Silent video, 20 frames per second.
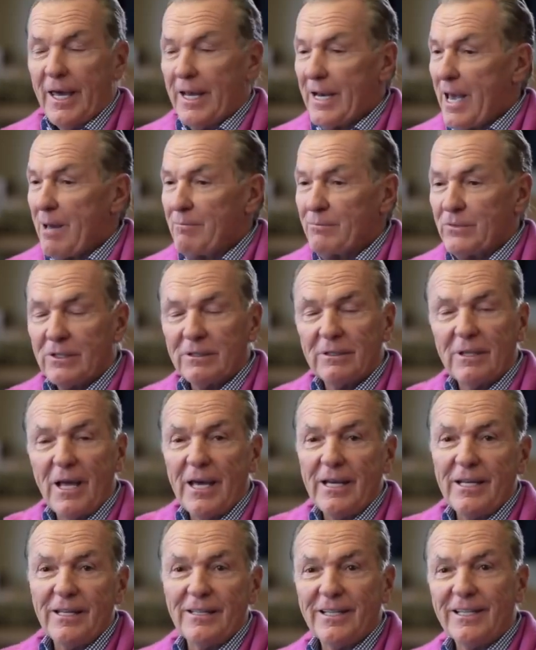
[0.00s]
And I'm
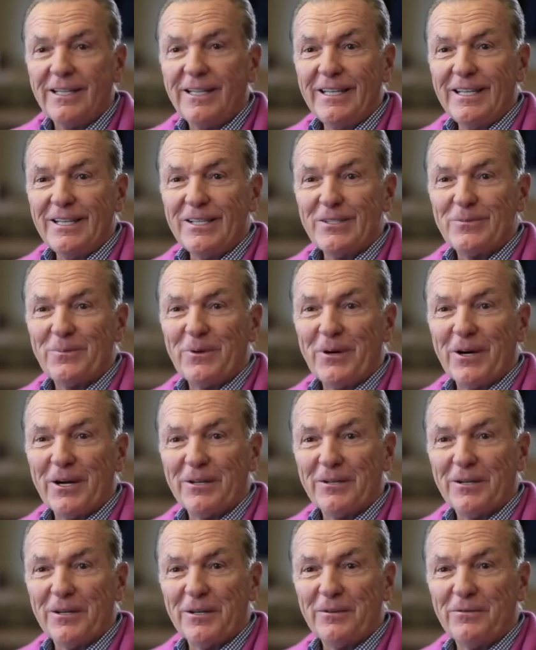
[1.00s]
delighted that he is
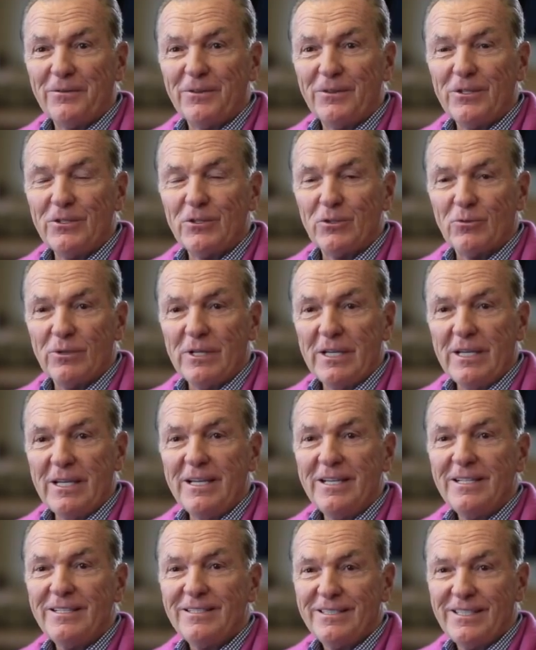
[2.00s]
part of the
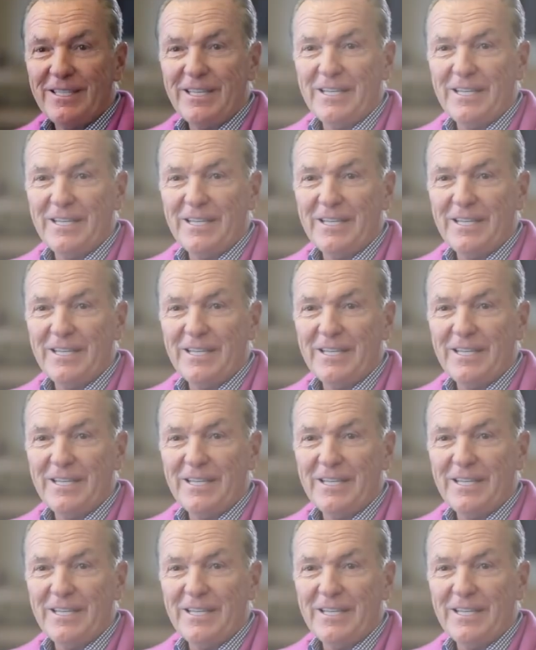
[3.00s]
Zrii